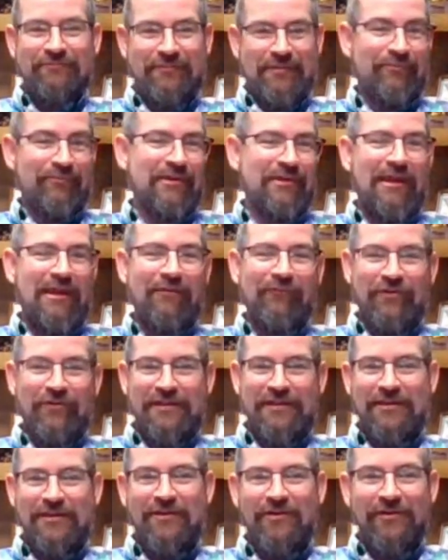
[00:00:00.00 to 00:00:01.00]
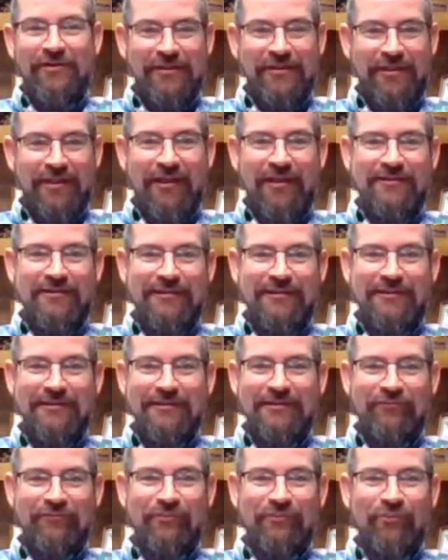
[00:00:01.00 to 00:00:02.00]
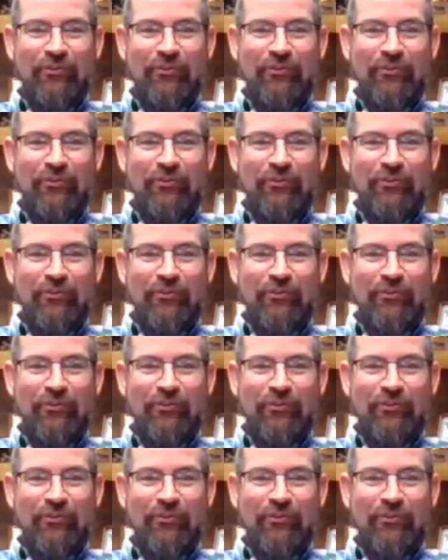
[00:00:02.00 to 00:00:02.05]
I mean every year he had 10 different